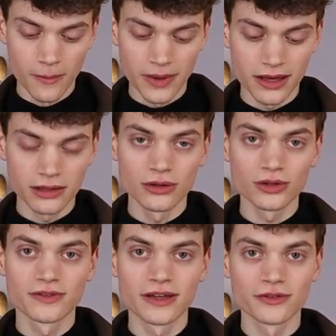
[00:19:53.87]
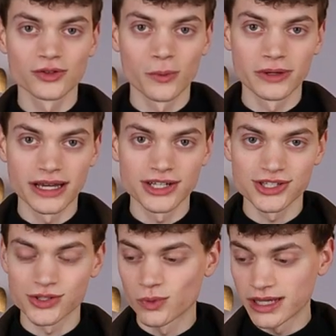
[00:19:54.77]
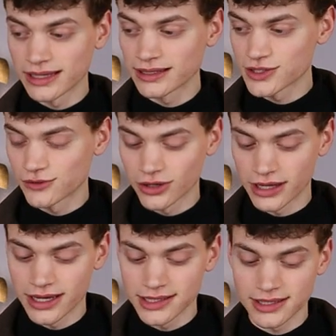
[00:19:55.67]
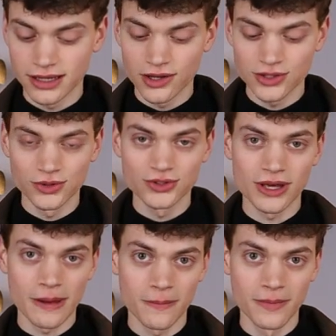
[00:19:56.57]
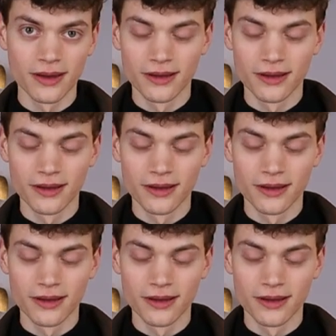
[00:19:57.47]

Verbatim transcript: make a lot of different combinations within these four glazes and also use them